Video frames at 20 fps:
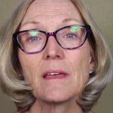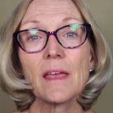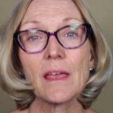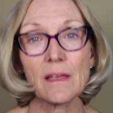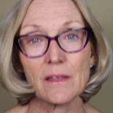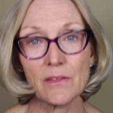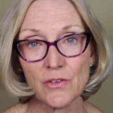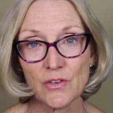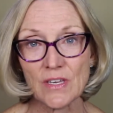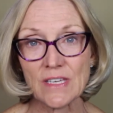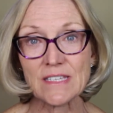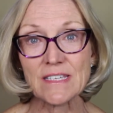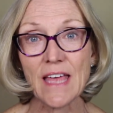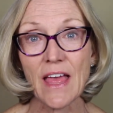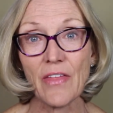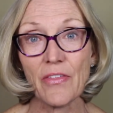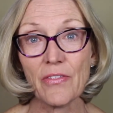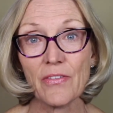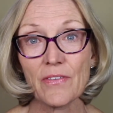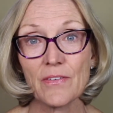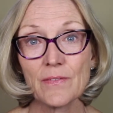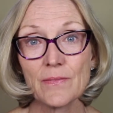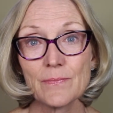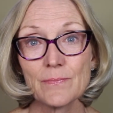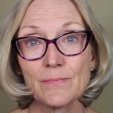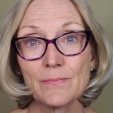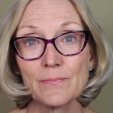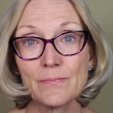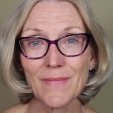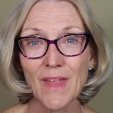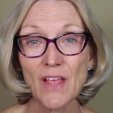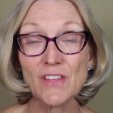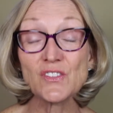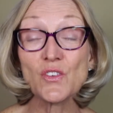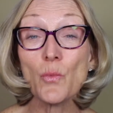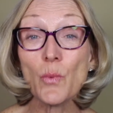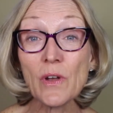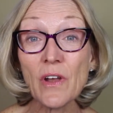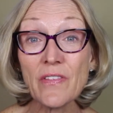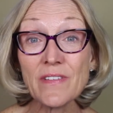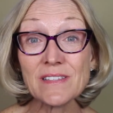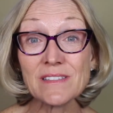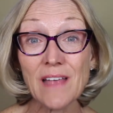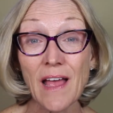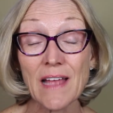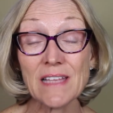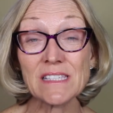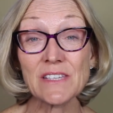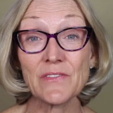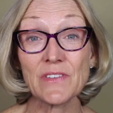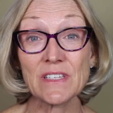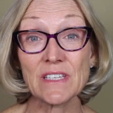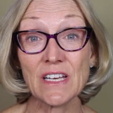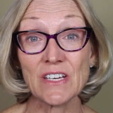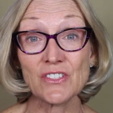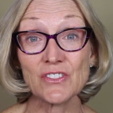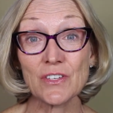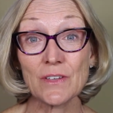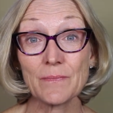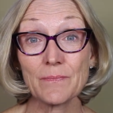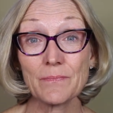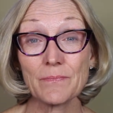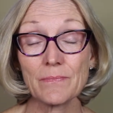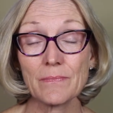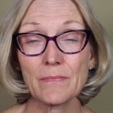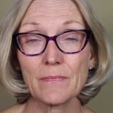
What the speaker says: including death. So what are the signs of addiction?